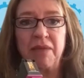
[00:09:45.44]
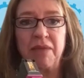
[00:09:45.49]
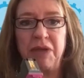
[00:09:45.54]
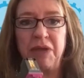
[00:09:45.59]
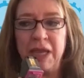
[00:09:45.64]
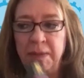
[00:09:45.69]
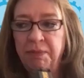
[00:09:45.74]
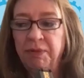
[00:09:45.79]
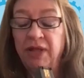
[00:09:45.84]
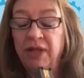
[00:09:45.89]

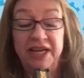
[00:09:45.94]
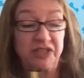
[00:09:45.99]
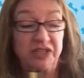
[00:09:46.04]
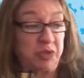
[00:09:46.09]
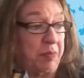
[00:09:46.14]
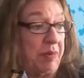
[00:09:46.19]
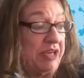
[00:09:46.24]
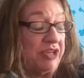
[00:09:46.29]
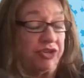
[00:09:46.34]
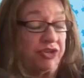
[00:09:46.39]
people, and
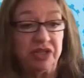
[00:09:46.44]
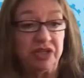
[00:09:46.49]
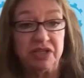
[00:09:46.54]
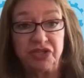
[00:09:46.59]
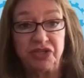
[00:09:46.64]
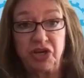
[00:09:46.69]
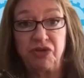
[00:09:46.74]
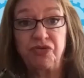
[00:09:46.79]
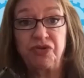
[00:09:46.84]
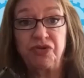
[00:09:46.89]
especially the
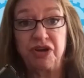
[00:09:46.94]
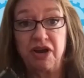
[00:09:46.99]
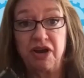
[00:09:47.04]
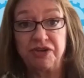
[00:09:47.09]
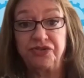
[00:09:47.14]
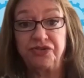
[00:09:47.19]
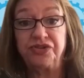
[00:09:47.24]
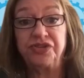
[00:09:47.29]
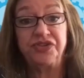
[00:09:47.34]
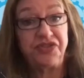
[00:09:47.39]
toner
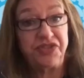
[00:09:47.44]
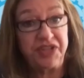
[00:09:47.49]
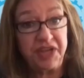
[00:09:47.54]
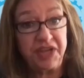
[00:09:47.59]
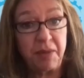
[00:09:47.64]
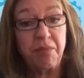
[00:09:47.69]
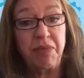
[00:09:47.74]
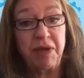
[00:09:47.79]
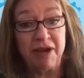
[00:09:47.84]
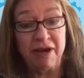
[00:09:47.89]
cartridges,
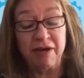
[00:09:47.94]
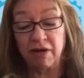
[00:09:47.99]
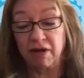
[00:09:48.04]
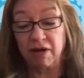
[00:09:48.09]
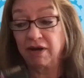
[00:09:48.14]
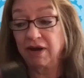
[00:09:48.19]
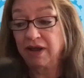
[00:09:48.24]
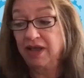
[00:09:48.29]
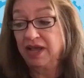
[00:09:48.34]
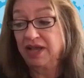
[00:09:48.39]
they're bigger.